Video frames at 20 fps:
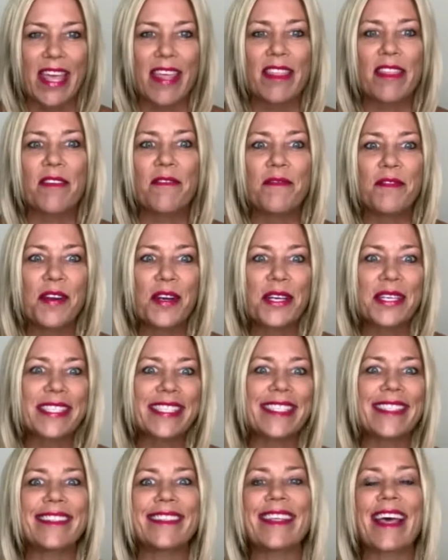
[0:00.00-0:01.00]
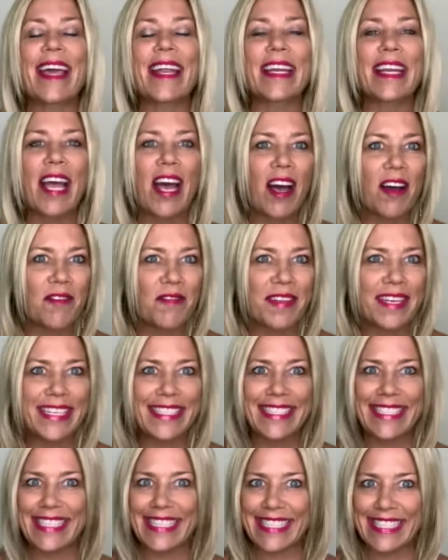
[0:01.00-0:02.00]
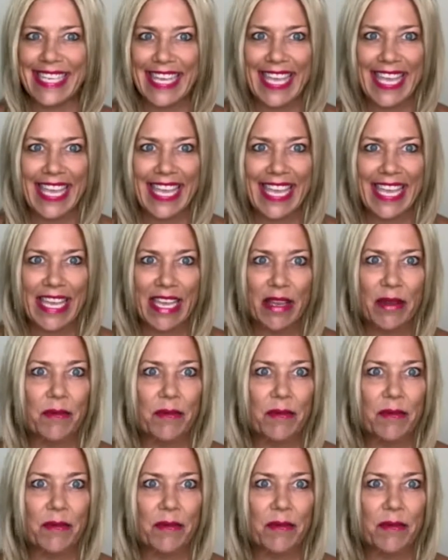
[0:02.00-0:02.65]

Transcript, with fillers: The first is that confidence is key